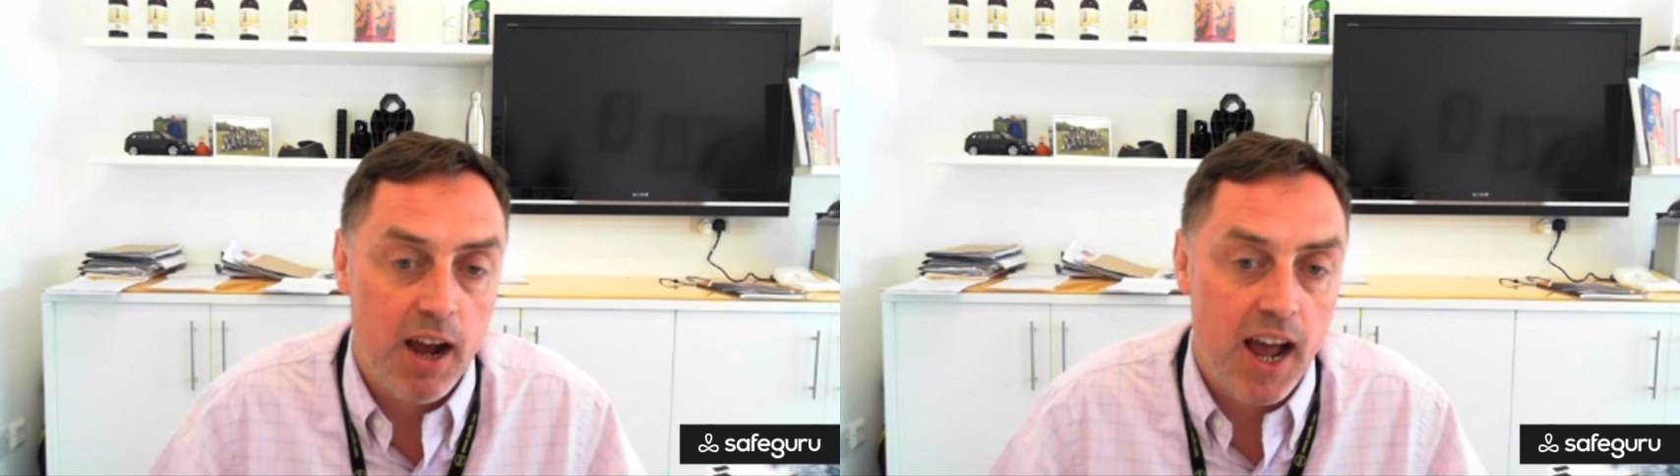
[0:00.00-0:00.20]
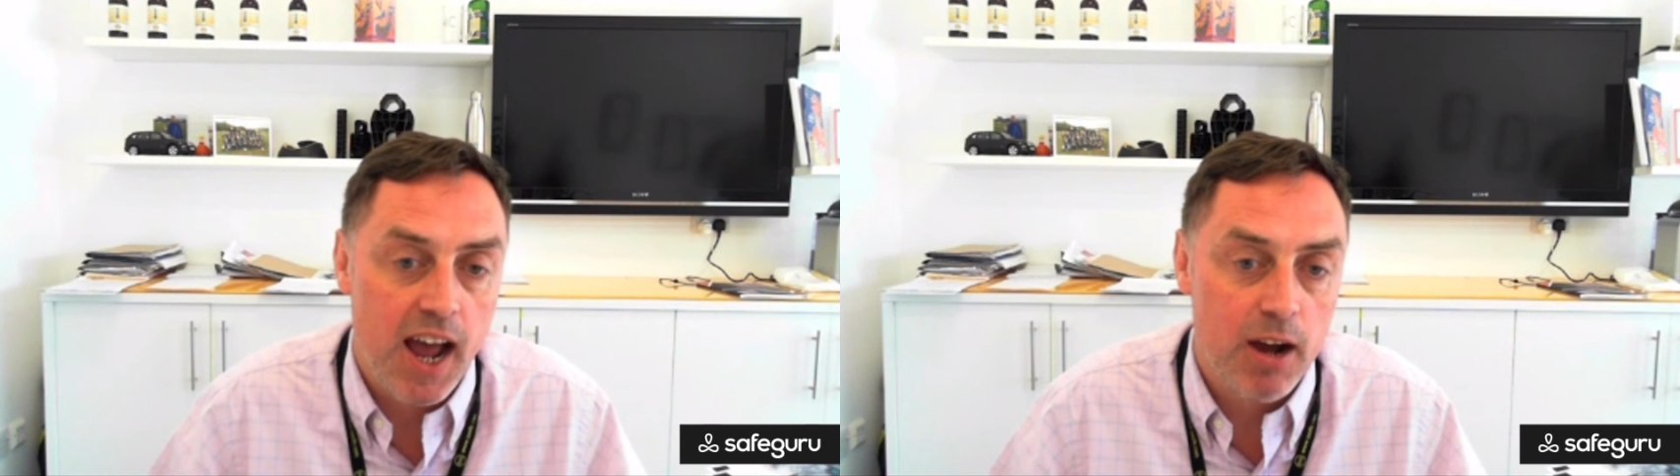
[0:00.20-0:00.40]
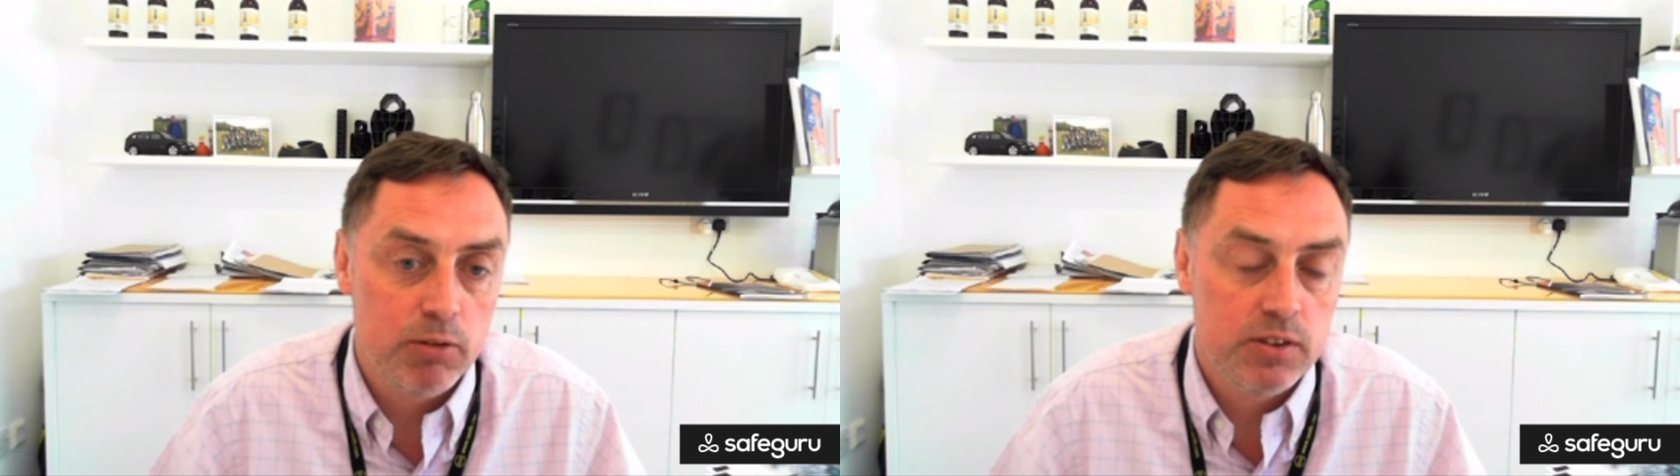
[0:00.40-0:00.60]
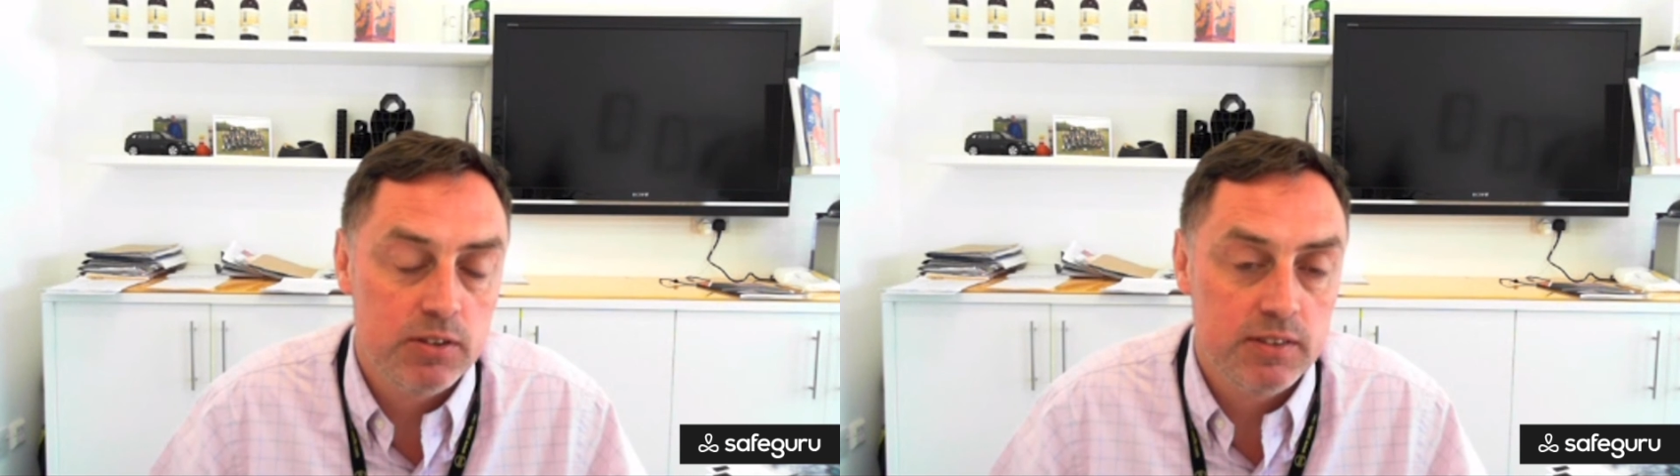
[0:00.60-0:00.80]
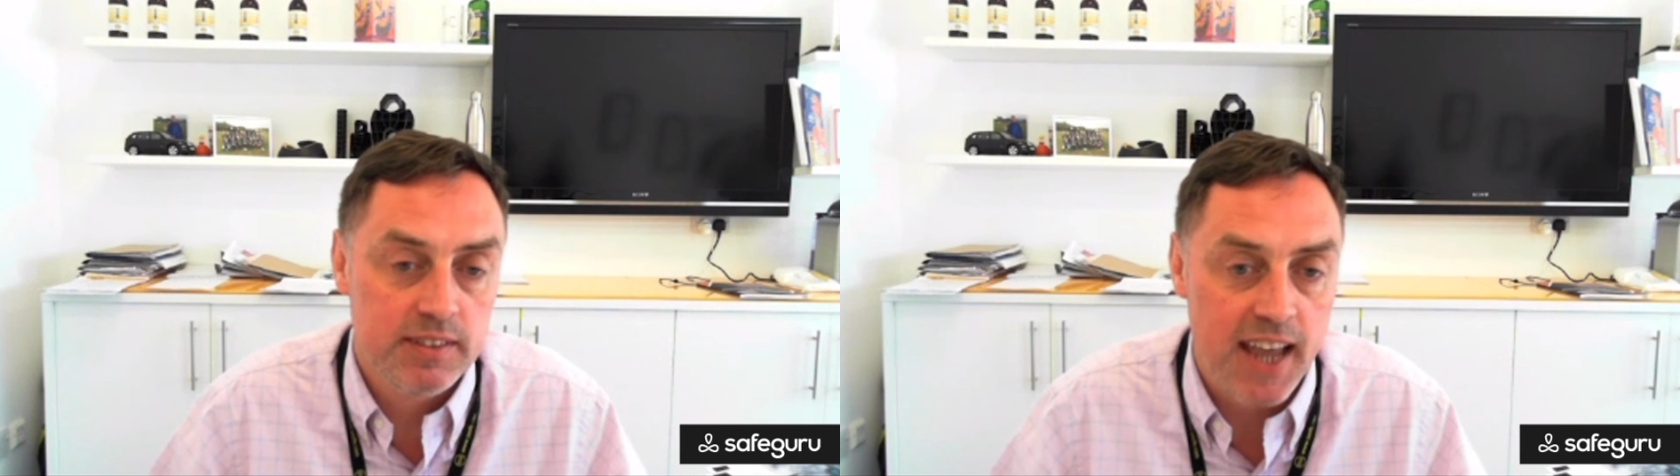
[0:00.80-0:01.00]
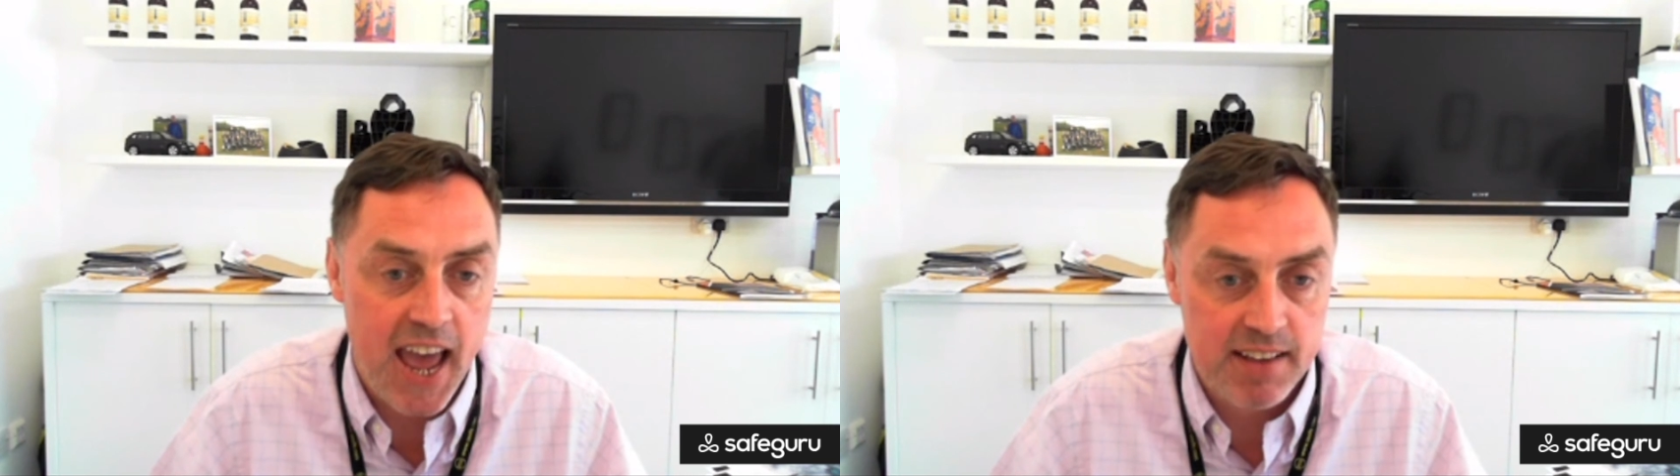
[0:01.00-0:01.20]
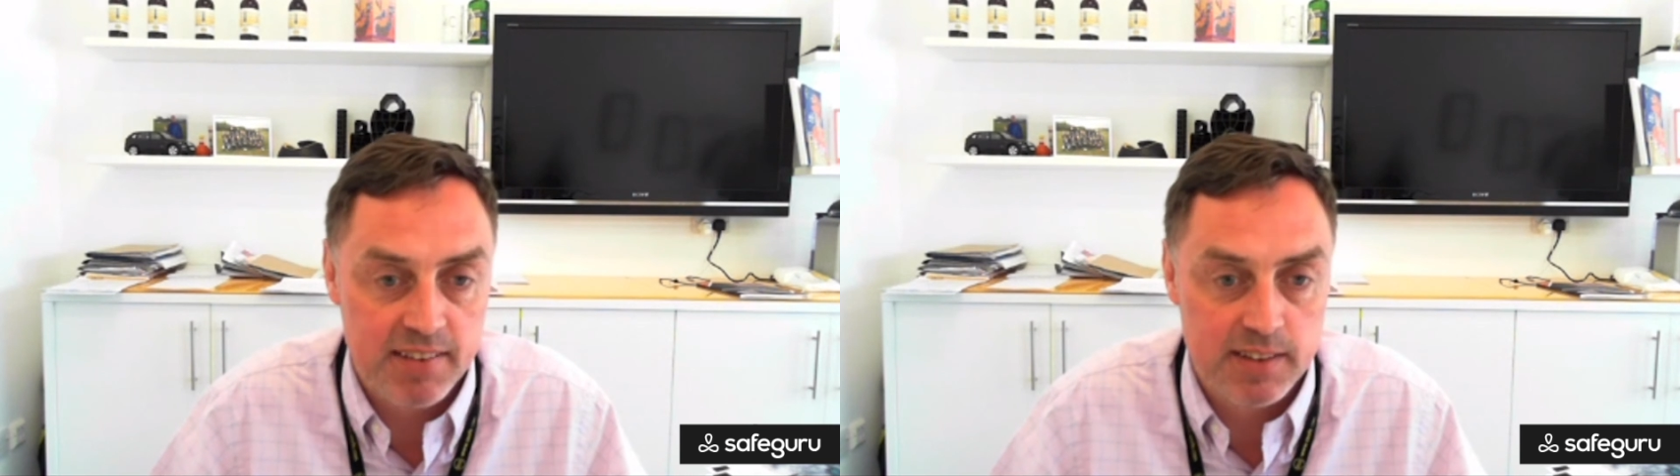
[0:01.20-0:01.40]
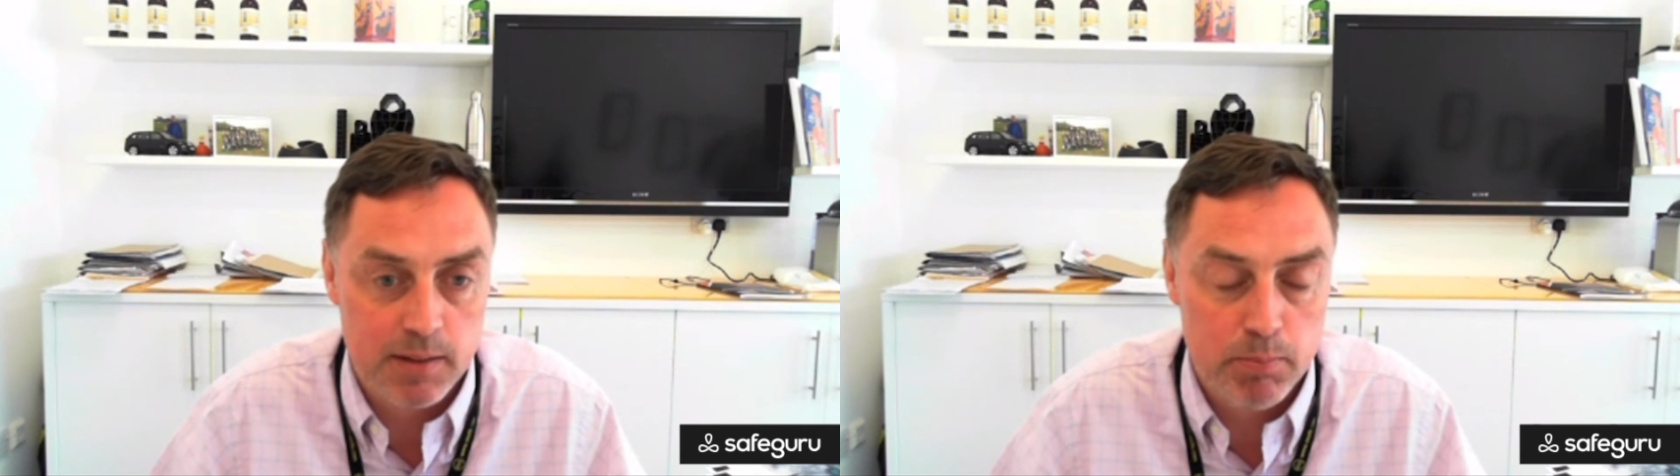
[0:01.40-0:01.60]
how to
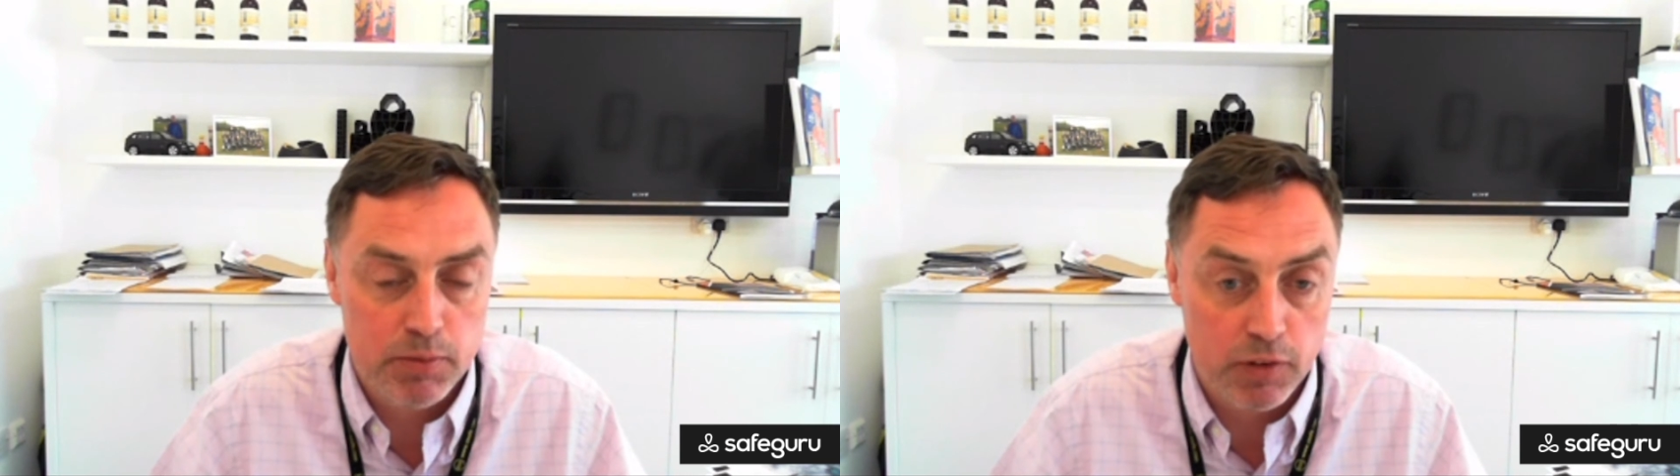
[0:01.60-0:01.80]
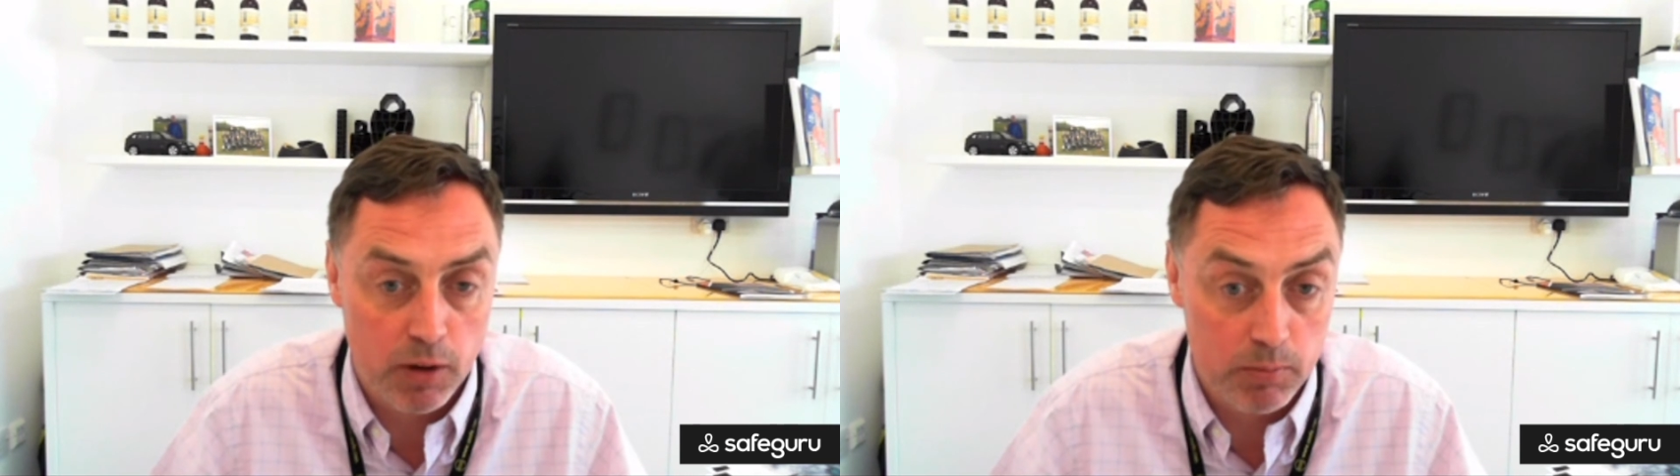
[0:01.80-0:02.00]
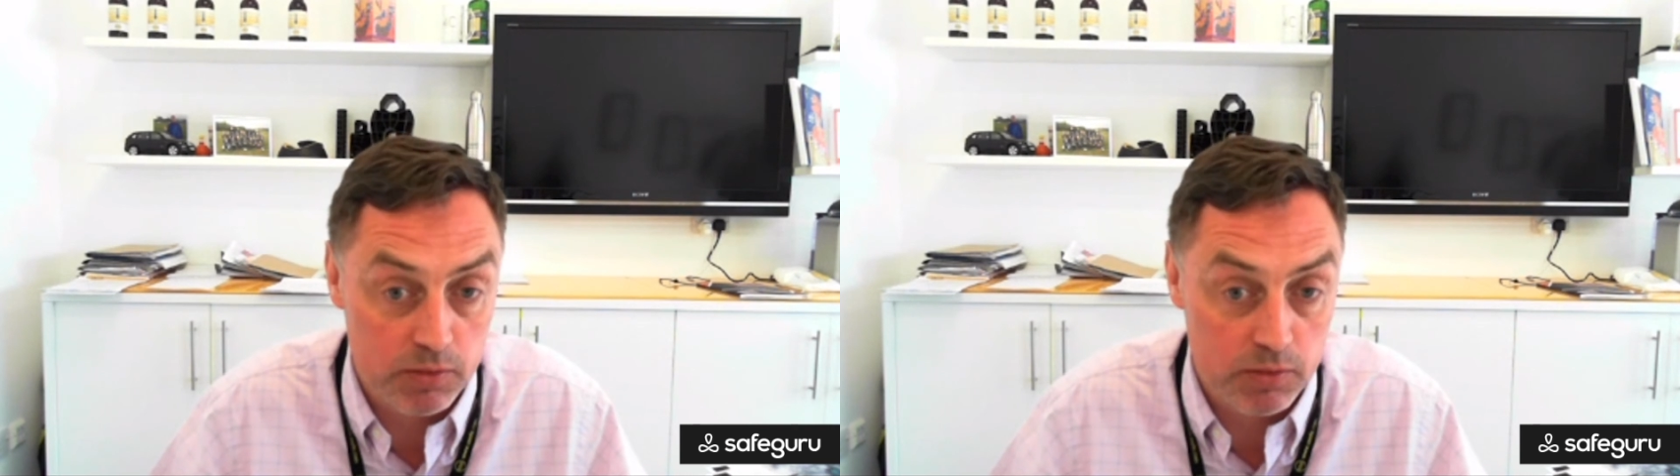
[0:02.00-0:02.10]
test and